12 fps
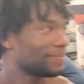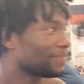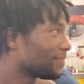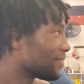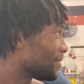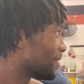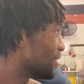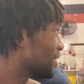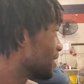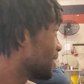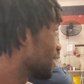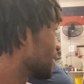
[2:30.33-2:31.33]
Yeah,
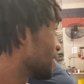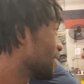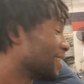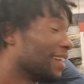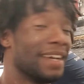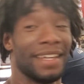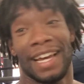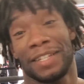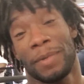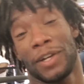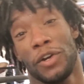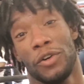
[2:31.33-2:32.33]
it.
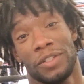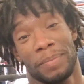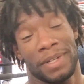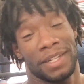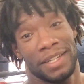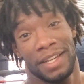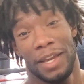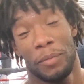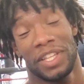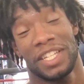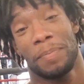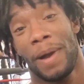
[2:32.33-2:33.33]
That's my coach, man. He
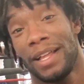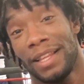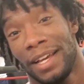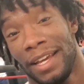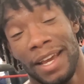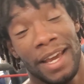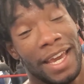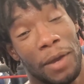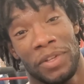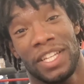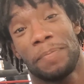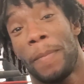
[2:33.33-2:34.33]
went the spotlight. He
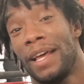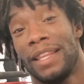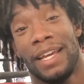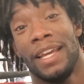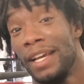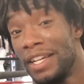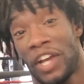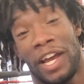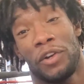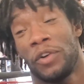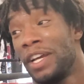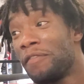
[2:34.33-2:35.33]
went the spotlight.
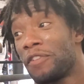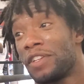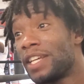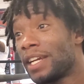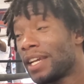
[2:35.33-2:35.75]
Shine it on him for a 2nd